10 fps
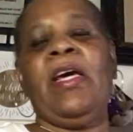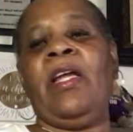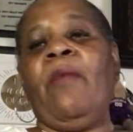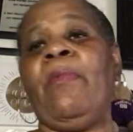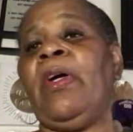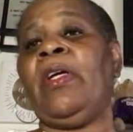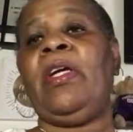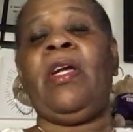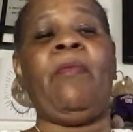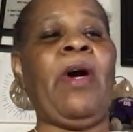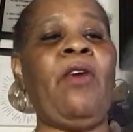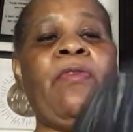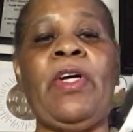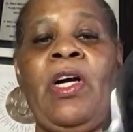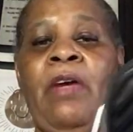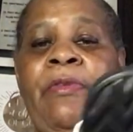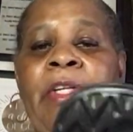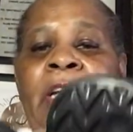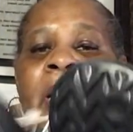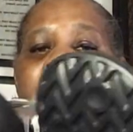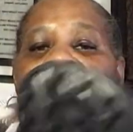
And I'm again, I'm all for comfort now